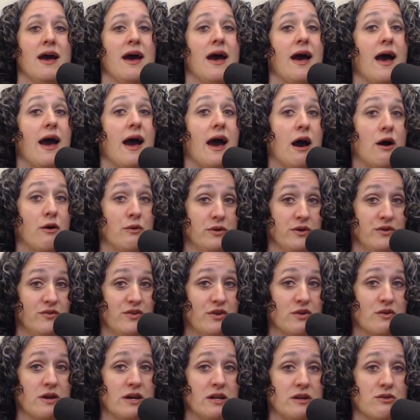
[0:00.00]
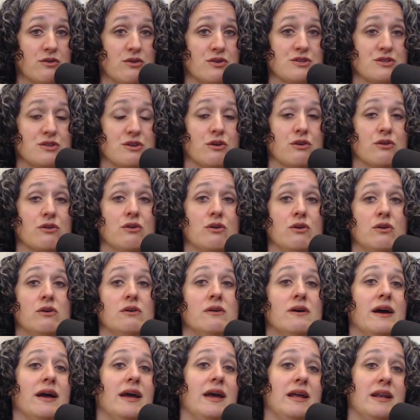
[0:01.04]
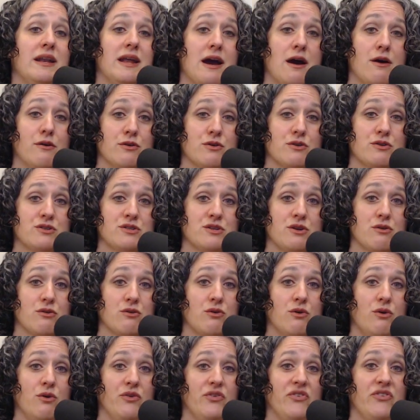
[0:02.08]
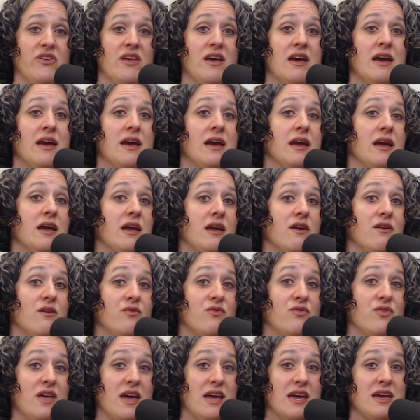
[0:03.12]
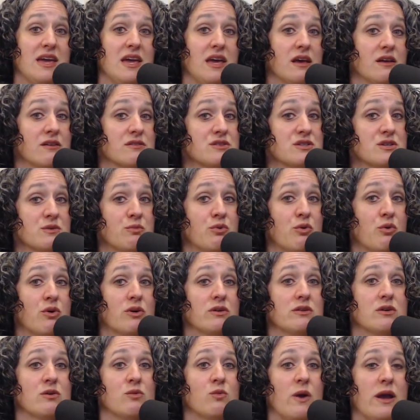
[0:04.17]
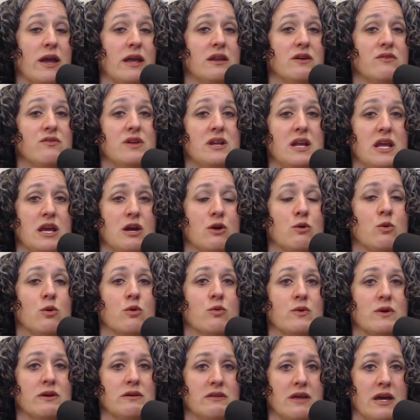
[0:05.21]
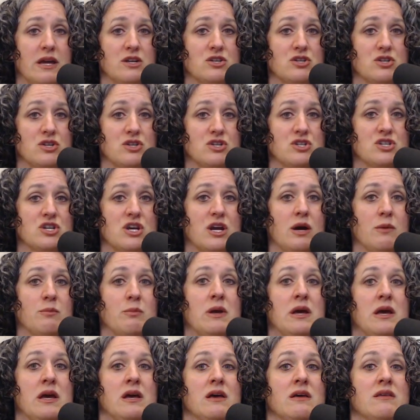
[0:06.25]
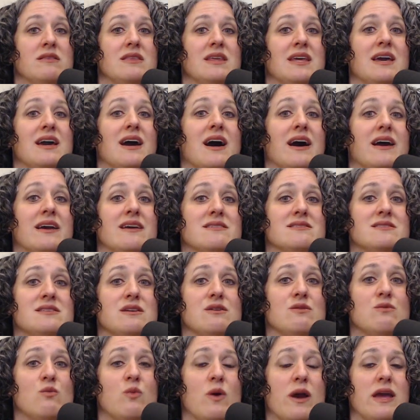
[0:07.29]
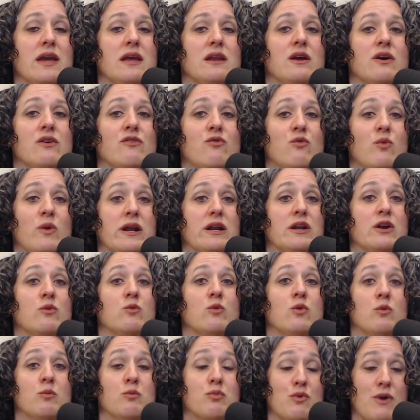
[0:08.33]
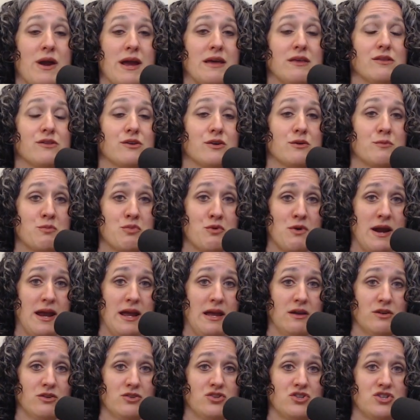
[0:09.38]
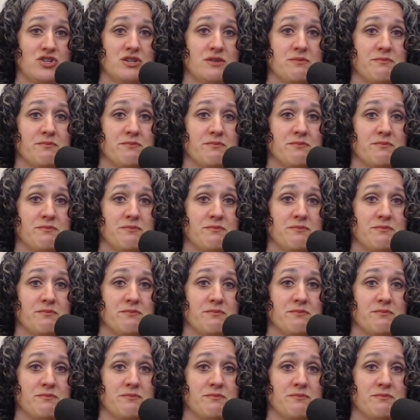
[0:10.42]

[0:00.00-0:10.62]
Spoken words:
out of your inner circle and outer circles. If they can't support the weight of an equal relationship, the icy weight of winter will break their branch.